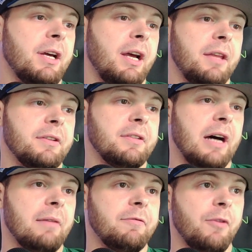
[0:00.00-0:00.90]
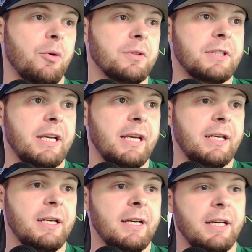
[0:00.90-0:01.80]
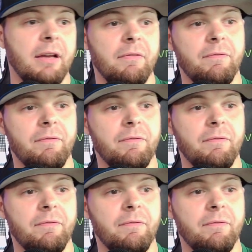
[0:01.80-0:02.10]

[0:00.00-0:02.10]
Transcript: in the top 14 and